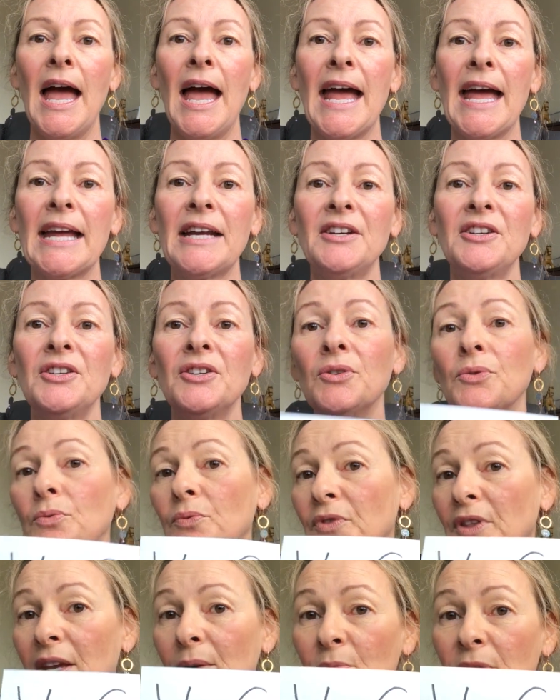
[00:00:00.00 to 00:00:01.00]
And
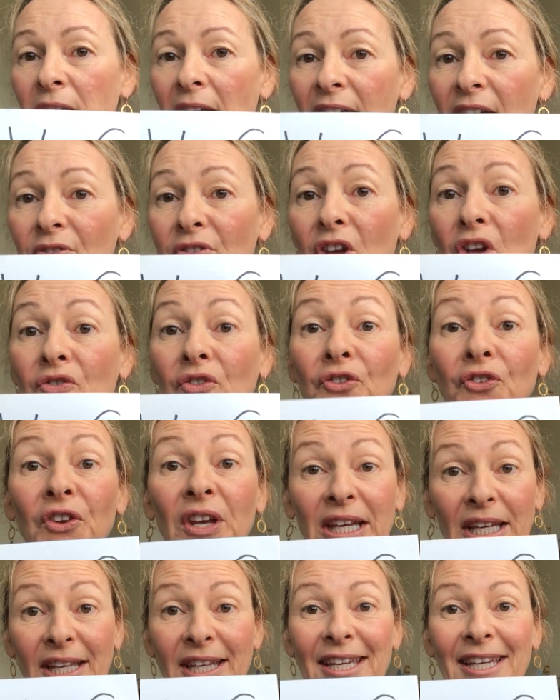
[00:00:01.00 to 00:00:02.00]
then we have
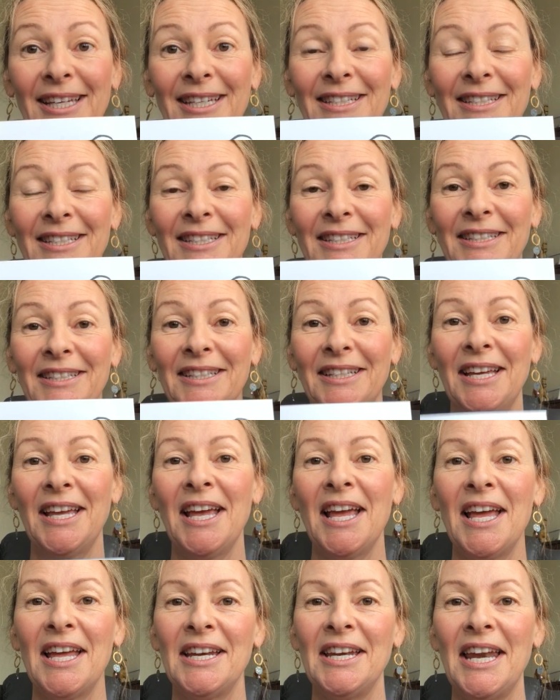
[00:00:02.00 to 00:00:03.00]
VIC.
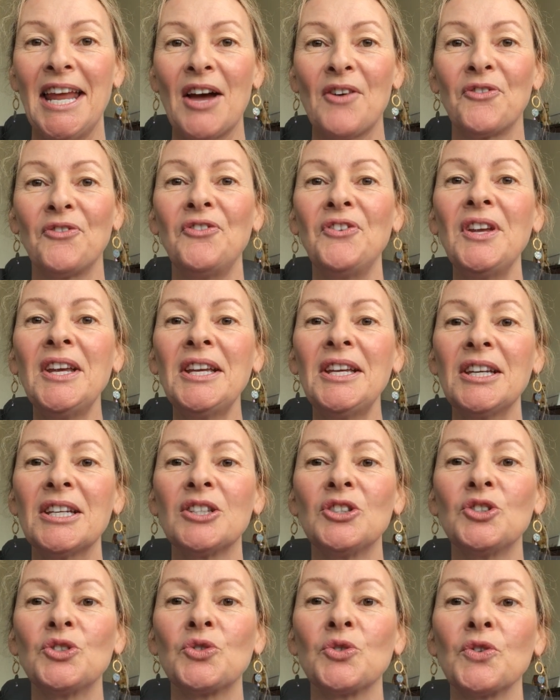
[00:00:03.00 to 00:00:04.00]
Now VIC
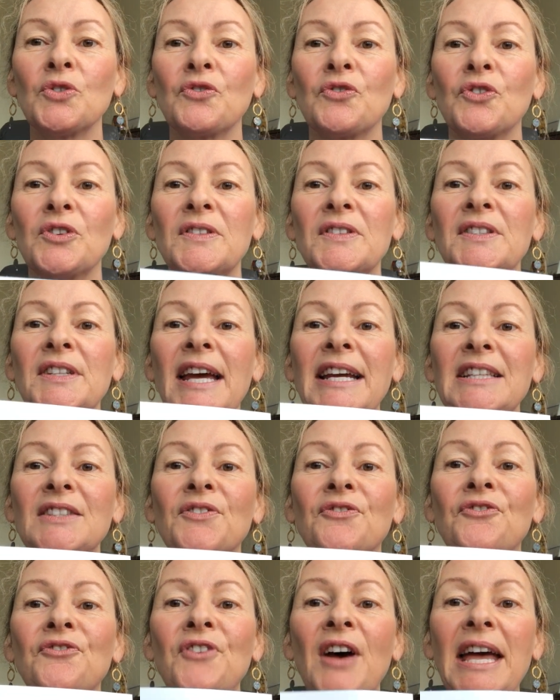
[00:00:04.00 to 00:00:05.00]
is short for
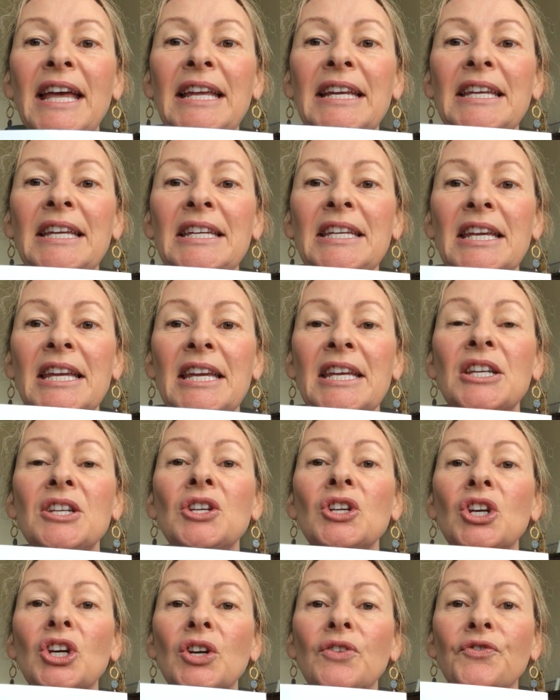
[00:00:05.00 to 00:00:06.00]
states vaded
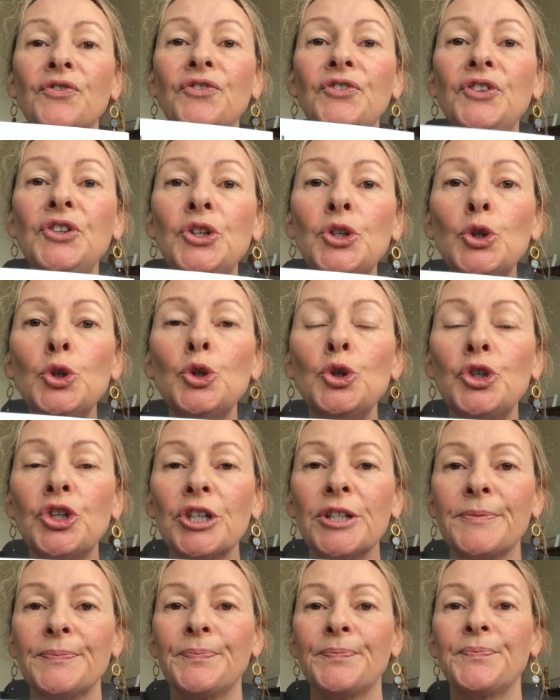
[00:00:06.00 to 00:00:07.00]
in
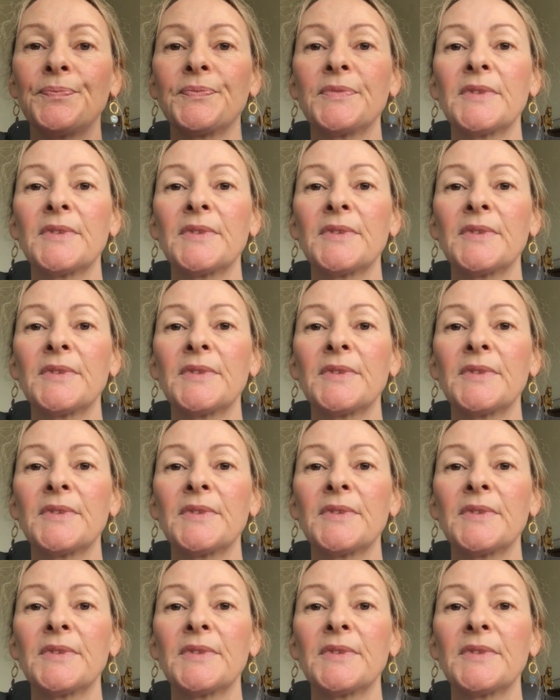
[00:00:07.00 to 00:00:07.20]
confusion.